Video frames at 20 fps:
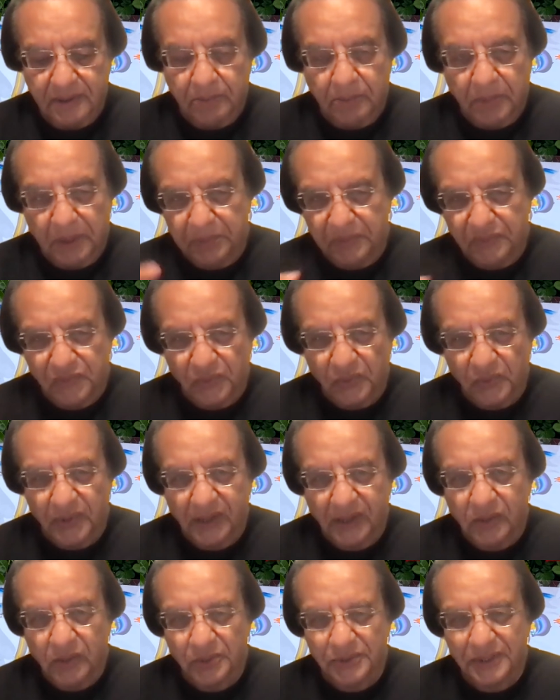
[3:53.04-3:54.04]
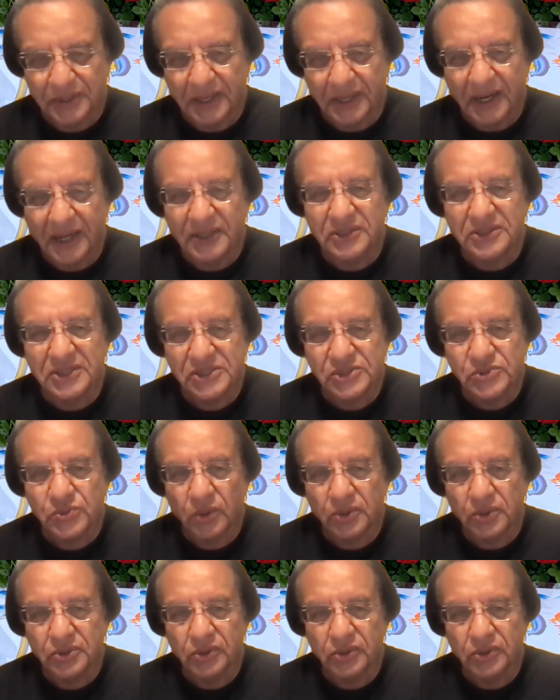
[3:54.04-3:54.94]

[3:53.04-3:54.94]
But before I go there, I just want